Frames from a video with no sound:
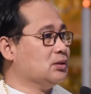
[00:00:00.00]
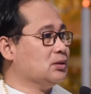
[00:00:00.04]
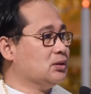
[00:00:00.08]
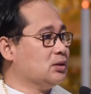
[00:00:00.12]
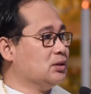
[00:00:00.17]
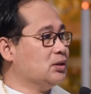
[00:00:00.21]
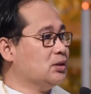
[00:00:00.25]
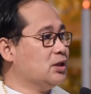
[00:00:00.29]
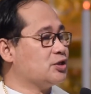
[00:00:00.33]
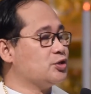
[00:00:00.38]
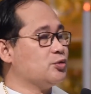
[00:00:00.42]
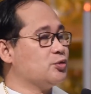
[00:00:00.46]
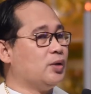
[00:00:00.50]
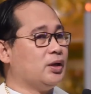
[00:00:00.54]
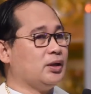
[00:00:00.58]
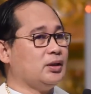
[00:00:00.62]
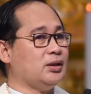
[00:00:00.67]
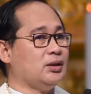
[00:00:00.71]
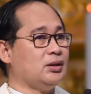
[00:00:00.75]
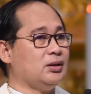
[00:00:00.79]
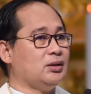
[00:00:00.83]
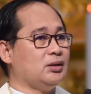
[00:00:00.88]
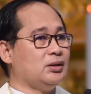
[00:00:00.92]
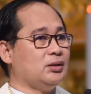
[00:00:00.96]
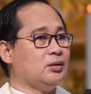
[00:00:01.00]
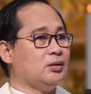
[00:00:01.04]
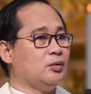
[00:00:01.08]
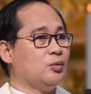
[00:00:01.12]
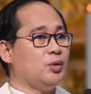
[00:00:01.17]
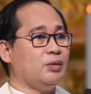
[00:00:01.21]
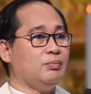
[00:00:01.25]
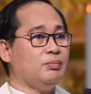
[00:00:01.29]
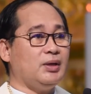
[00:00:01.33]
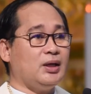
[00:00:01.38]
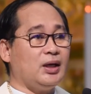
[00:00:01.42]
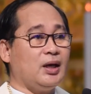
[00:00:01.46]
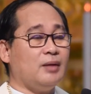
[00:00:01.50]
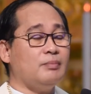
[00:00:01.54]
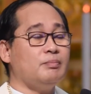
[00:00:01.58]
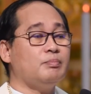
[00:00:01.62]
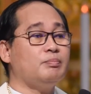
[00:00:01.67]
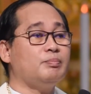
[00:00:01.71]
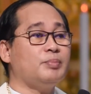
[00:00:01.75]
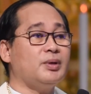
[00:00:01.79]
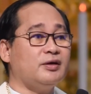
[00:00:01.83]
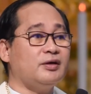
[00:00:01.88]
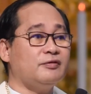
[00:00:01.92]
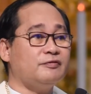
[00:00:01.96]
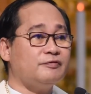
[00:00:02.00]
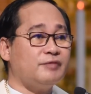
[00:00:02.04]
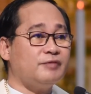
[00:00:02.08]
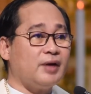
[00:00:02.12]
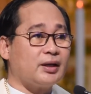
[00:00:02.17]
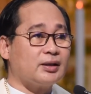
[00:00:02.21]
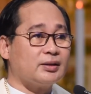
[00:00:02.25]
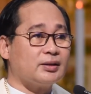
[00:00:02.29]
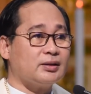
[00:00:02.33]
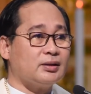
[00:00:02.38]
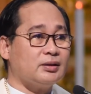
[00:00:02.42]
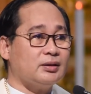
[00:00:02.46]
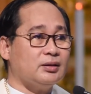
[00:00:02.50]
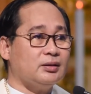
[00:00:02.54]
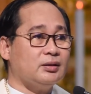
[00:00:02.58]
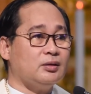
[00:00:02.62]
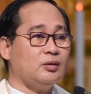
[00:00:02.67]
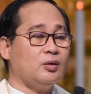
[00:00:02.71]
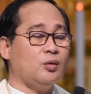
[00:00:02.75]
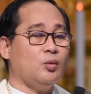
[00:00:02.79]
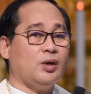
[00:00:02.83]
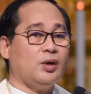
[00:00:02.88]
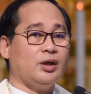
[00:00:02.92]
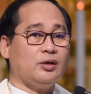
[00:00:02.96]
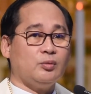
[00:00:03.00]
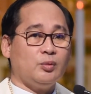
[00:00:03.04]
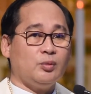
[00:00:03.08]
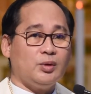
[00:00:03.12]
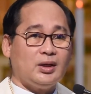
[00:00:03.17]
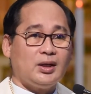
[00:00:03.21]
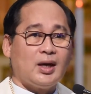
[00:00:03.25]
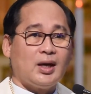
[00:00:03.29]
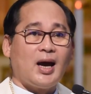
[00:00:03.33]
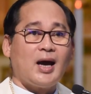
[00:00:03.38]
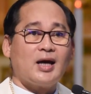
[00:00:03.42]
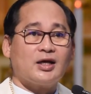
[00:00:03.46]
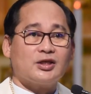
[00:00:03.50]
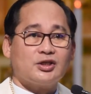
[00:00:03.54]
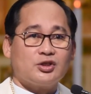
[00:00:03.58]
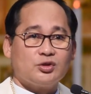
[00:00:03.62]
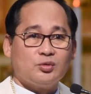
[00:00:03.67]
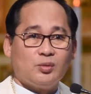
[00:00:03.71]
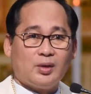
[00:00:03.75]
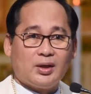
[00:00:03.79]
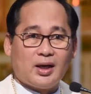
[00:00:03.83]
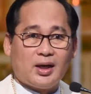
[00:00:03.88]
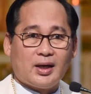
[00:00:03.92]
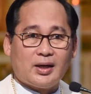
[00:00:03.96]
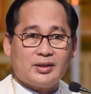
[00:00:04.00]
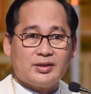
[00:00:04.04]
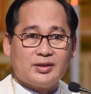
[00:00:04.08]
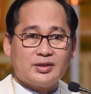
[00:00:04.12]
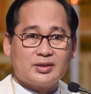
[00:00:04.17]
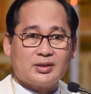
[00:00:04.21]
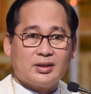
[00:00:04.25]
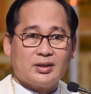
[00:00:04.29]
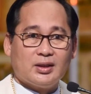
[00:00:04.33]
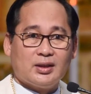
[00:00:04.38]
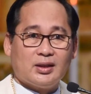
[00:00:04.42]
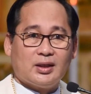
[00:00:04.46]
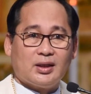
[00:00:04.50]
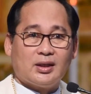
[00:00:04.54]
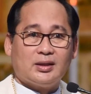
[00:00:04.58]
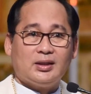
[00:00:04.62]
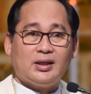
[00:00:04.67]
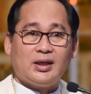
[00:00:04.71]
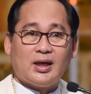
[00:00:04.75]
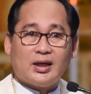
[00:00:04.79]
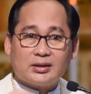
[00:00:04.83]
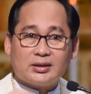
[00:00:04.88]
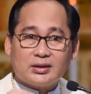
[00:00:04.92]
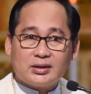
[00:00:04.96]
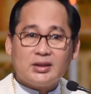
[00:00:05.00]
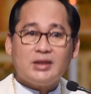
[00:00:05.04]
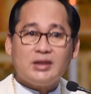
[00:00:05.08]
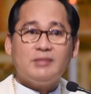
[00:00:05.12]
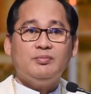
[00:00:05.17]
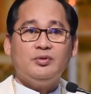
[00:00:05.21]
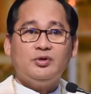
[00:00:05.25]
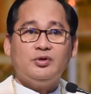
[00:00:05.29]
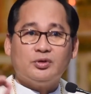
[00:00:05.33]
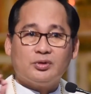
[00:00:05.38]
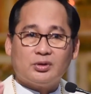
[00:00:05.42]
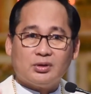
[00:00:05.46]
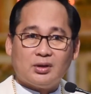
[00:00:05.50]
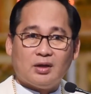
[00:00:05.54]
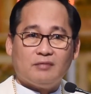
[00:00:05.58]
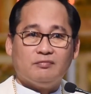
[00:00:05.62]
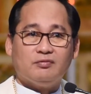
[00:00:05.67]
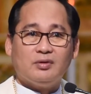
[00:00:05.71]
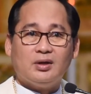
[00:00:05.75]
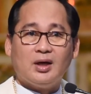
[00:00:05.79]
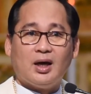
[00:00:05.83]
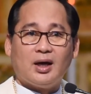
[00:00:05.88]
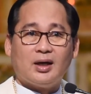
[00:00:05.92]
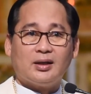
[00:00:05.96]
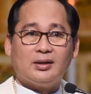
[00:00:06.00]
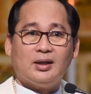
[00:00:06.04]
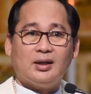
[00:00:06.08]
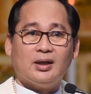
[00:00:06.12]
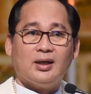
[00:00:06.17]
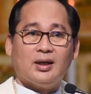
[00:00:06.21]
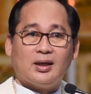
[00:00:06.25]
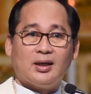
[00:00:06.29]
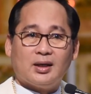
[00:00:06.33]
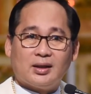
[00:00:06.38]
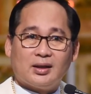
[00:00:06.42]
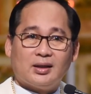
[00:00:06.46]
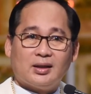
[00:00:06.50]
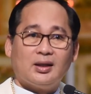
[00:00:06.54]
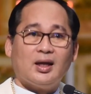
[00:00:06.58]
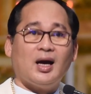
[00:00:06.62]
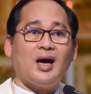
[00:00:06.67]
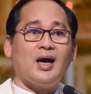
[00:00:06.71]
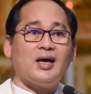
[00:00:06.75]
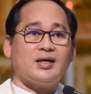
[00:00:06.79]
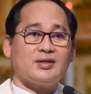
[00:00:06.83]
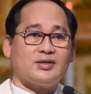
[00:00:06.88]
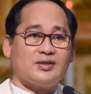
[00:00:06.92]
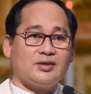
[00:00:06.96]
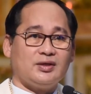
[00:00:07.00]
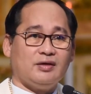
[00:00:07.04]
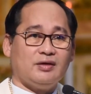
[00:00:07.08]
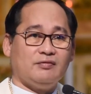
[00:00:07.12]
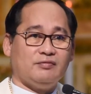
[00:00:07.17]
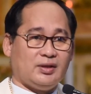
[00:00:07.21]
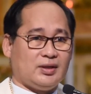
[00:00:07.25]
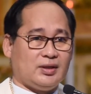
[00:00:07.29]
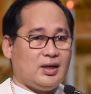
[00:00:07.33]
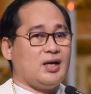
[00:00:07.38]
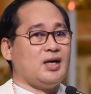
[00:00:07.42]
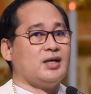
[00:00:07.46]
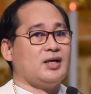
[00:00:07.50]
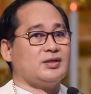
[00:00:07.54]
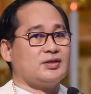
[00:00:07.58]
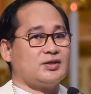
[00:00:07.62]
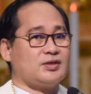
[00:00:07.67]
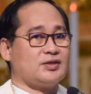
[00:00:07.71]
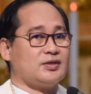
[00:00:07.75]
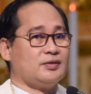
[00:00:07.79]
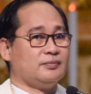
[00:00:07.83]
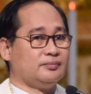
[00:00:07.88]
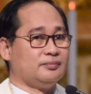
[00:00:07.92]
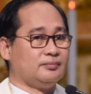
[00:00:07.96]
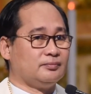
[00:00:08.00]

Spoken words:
That's why we become perfect when we actualize the attribute of God has given us.